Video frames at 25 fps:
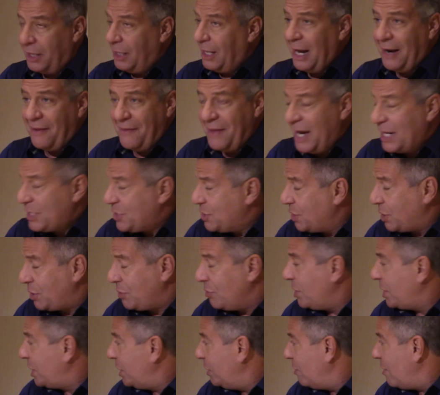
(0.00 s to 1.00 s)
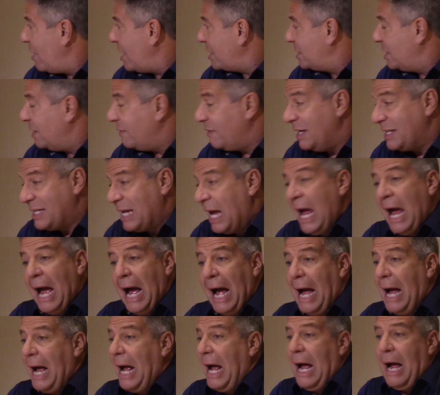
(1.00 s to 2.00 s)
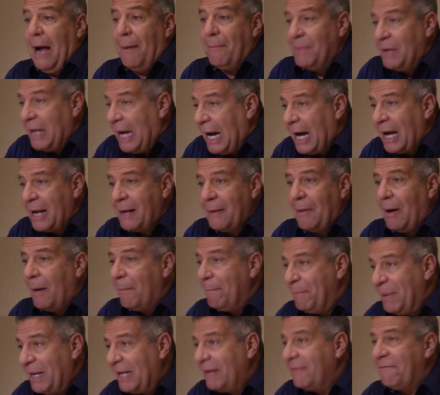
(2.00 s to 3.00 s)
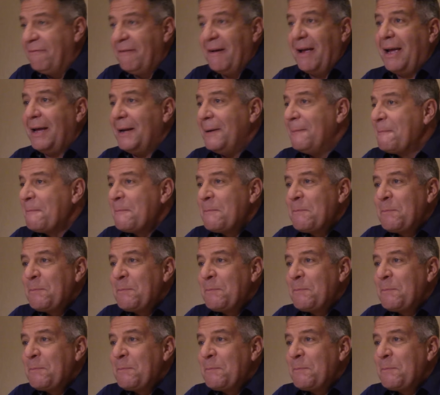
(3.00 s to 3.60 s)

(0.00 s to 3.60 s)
a lot of the extracurricular activities. I, I'm not a big fan